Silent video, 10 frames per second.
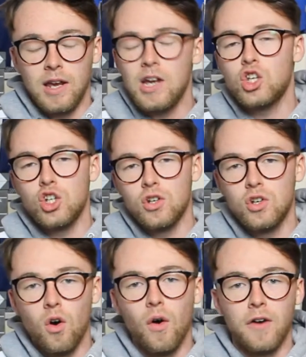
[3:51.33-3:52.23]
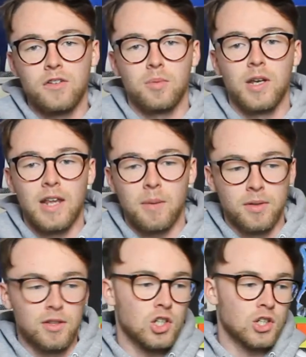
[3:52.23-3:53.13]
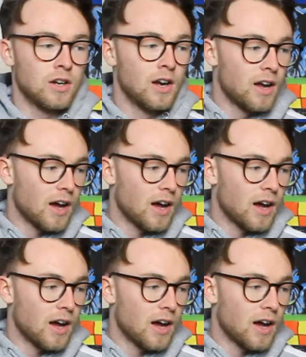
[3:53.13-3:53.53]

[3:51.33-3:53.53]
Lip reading: He should know how to play that position.